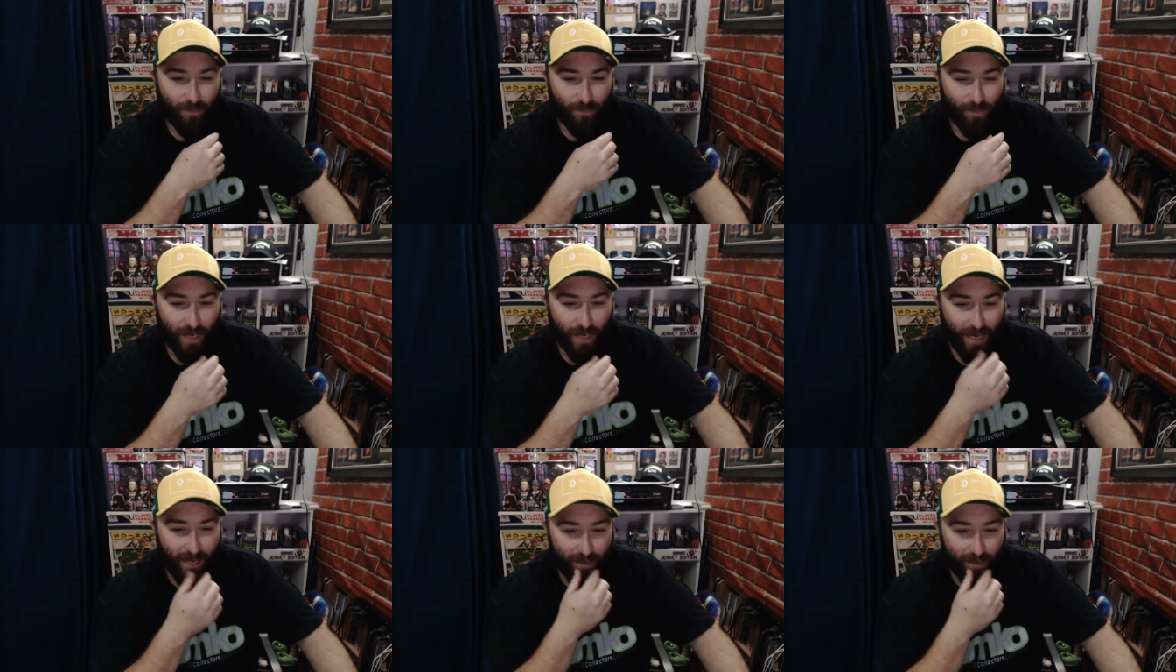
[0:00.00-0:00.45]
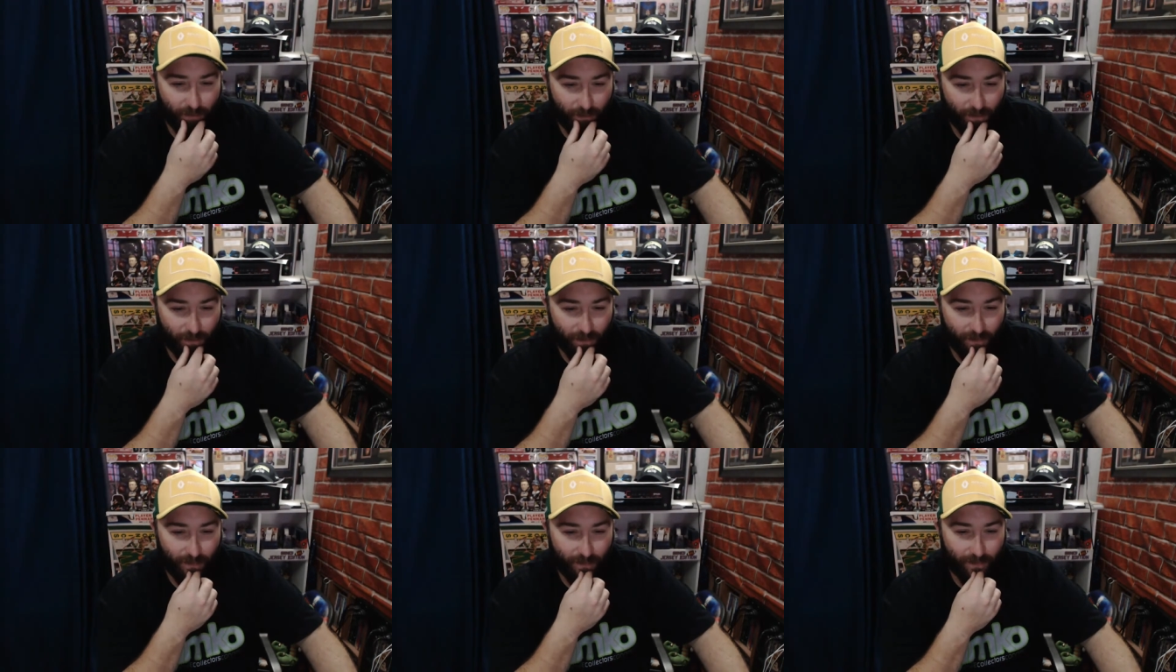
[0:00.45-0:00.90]
But
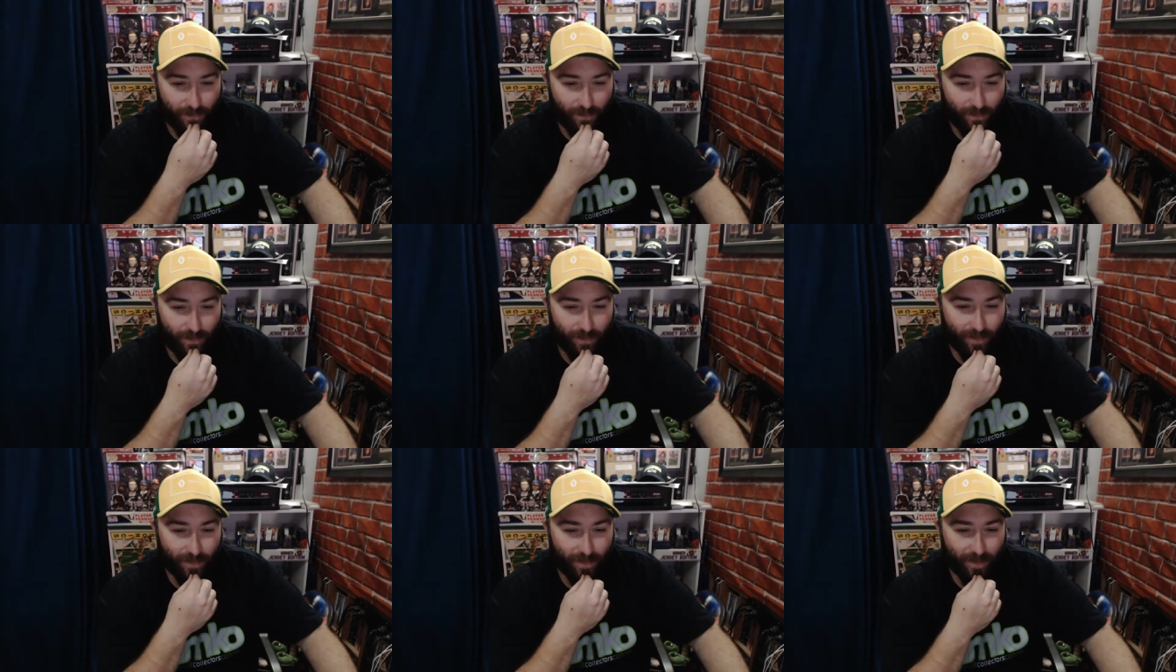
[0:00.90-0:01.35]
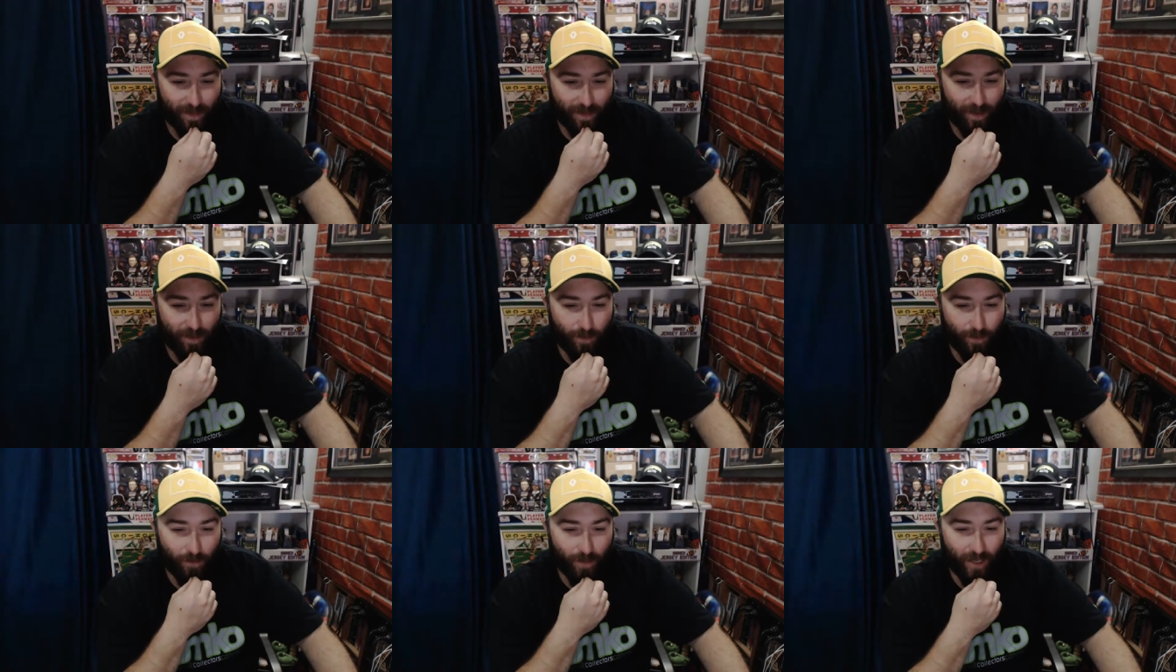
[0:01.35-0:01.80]

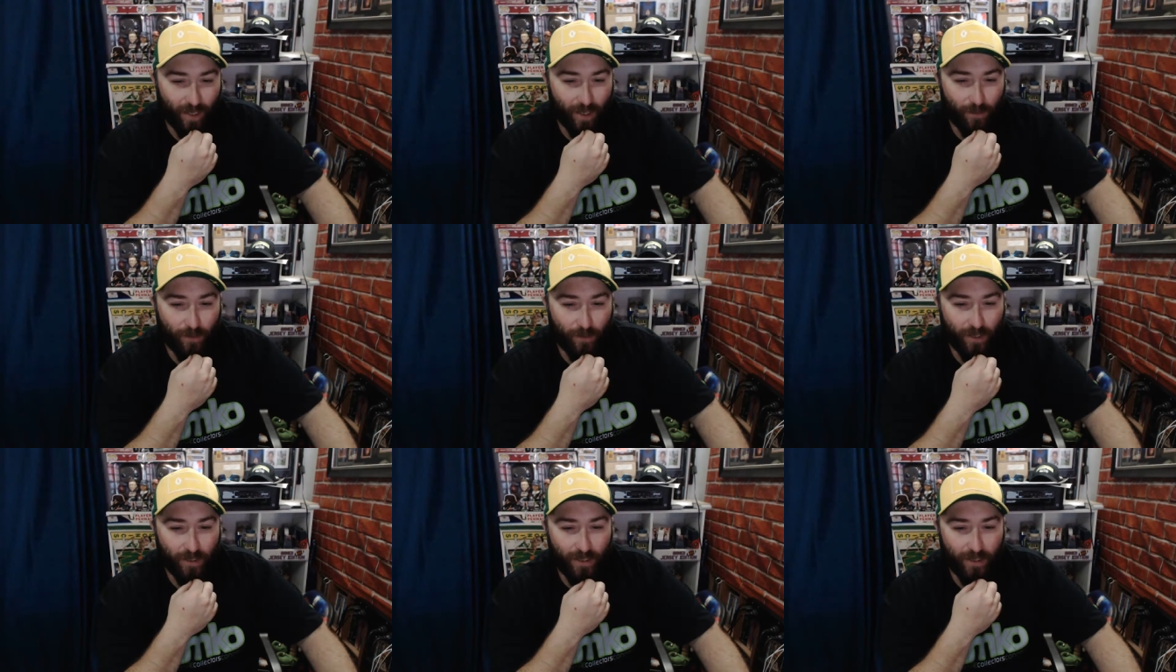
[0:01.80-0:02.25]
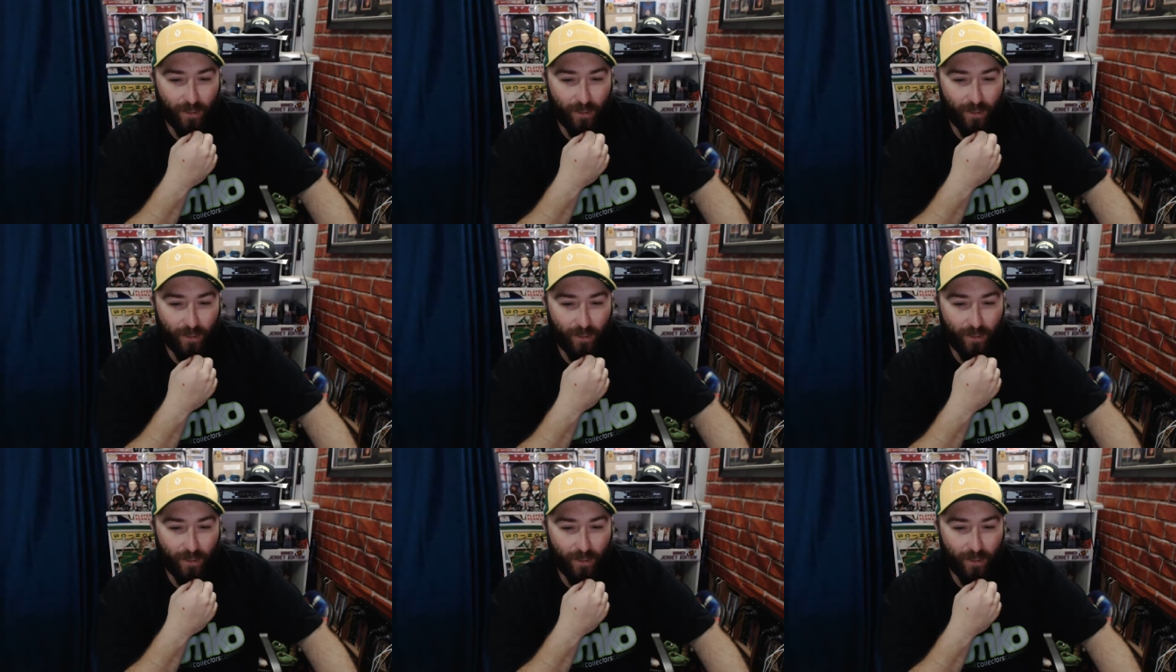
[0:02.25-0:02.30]
where will